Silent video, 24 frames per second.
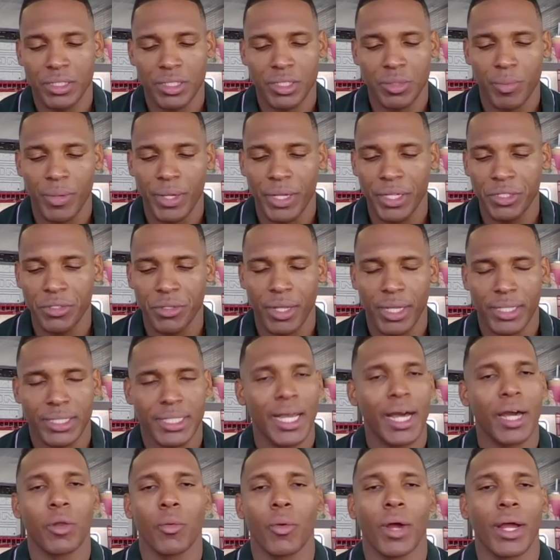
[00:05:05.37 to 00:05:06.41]
to the space, you
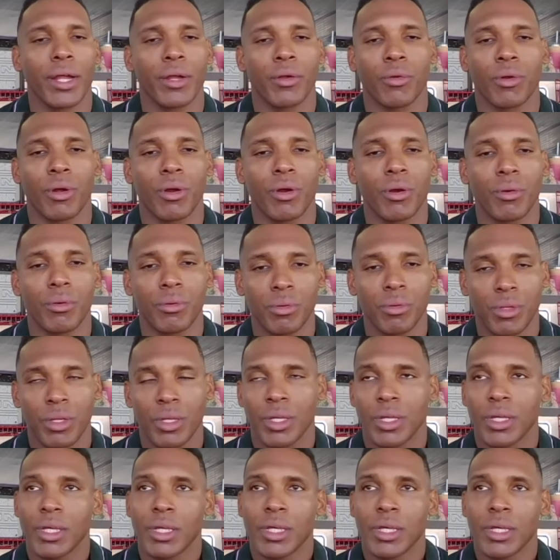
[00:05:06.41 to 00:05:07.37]
ask, how do I grow?